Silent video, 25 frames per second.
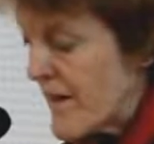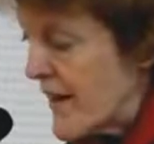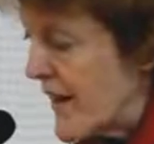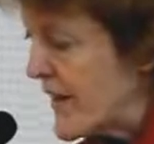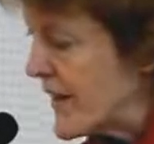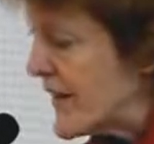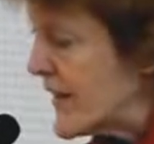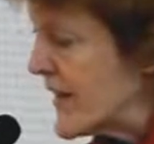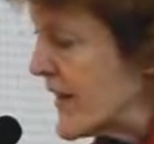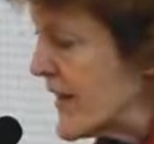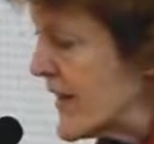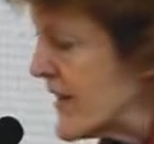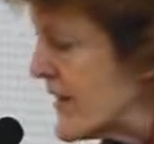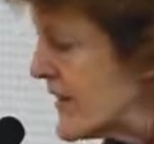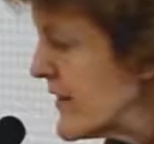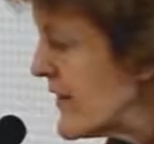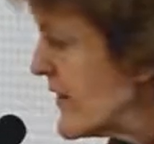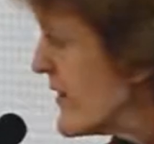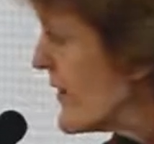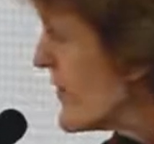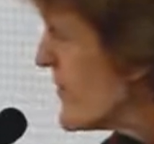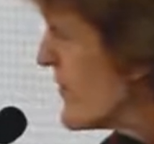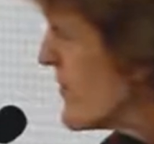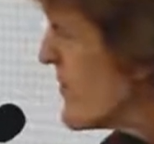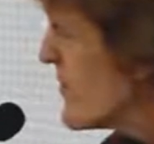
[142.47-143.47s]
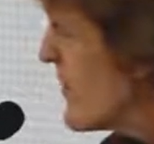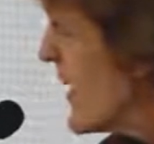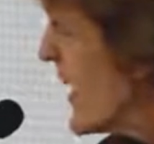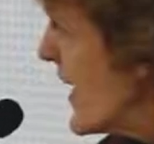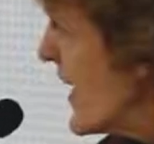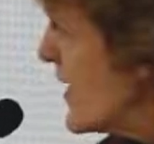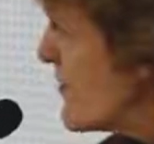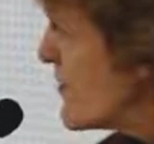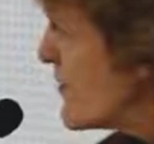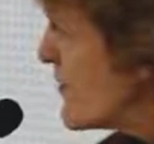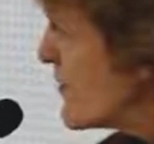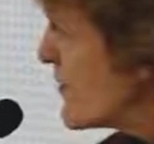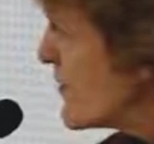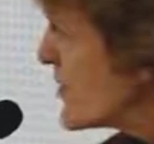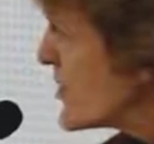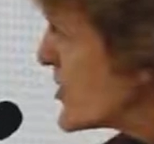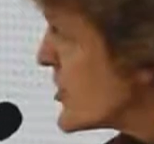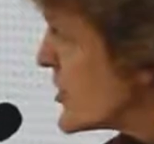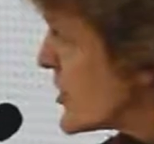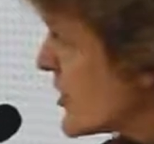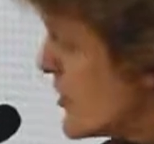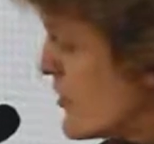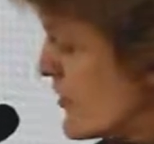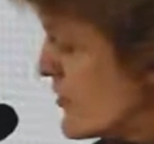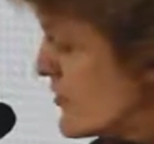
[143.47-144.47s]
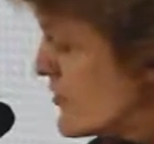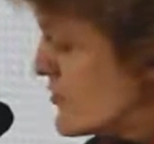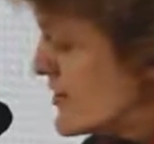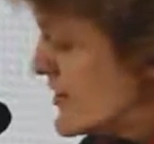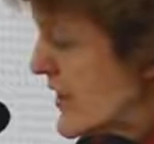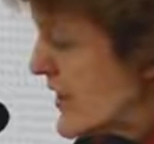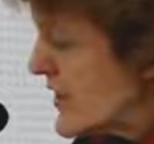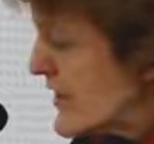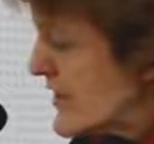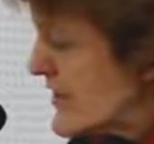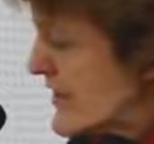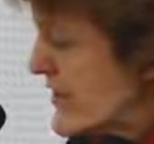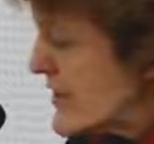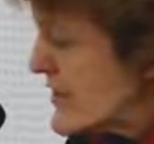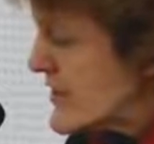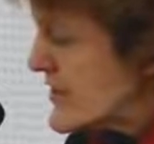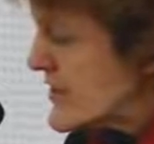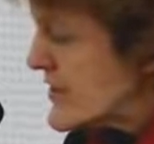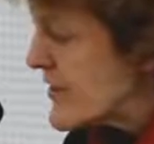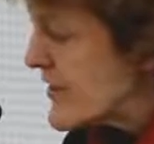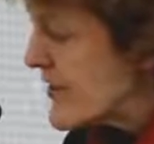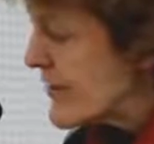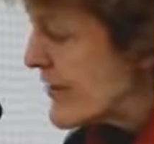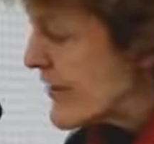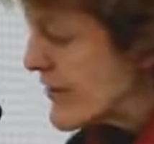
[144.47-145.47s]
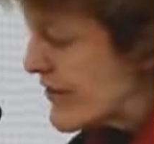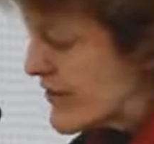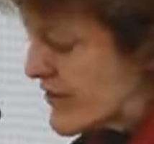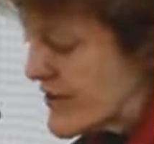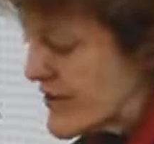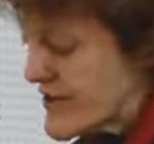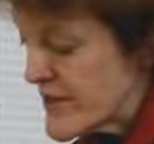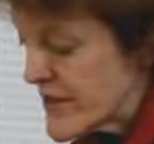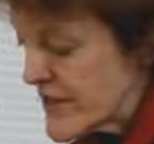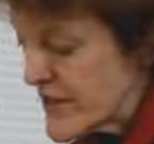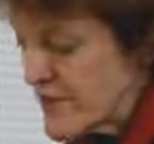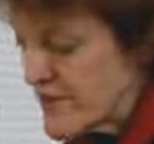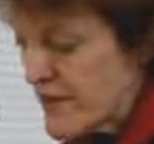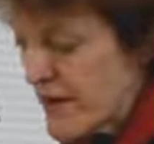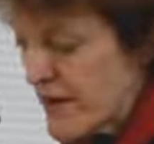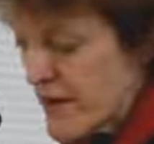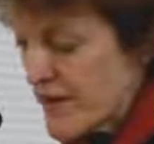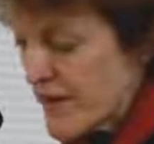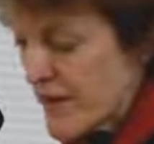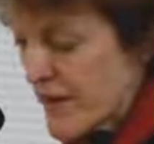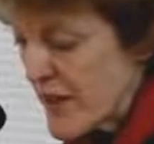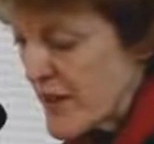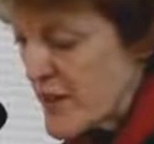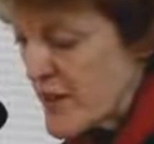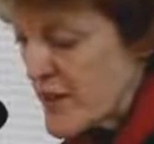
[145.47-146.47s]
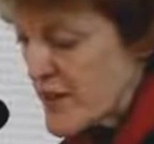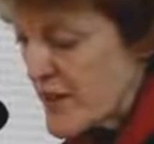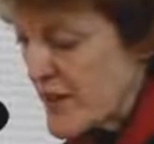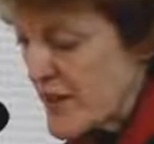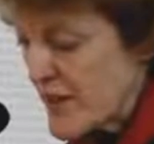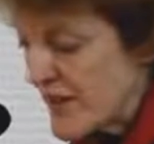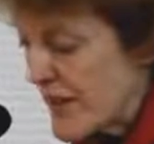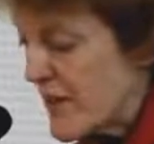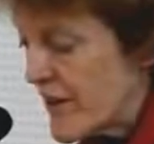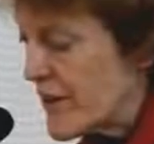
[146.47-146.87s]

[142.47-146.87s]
And again, this is a map which shows areas that are increasing in population